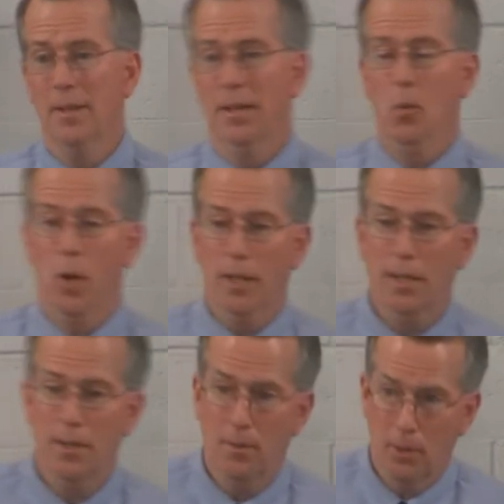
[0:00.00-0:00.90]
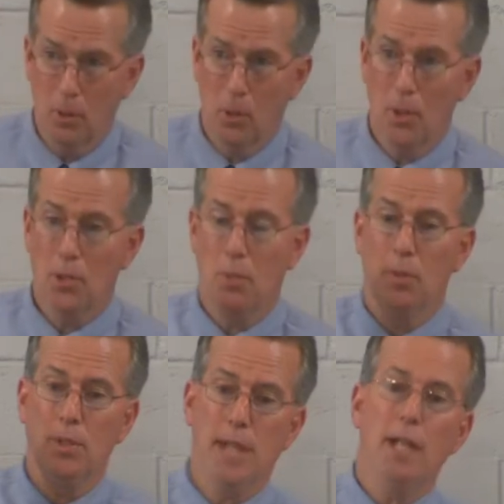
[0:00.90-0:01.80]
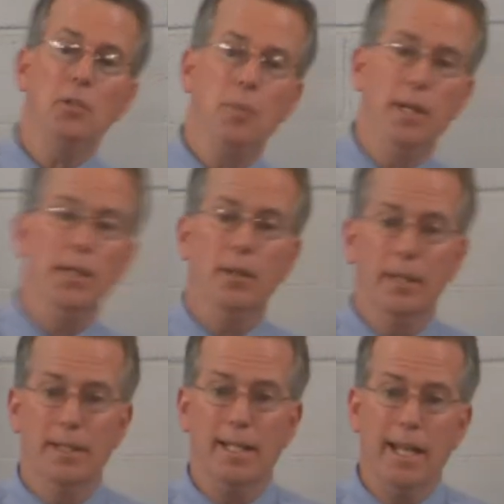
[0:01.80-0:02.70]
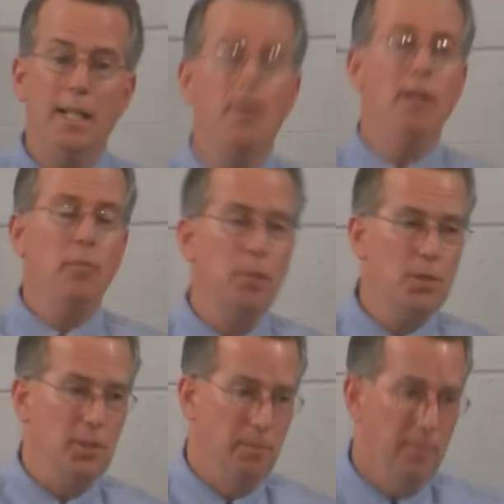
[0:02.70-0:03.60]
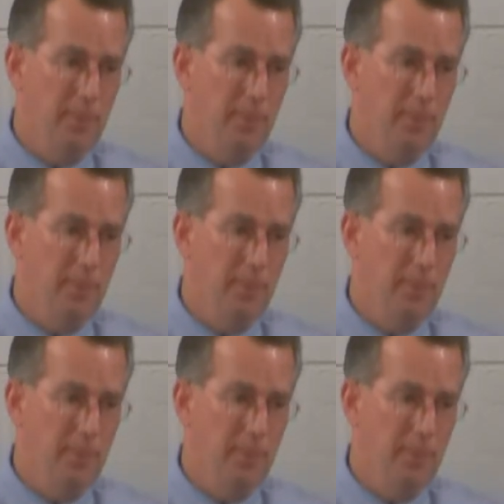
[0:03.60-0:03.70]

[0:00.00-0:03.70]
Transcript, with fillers: They wanted the Lord to protect Peter and to get him out of prison.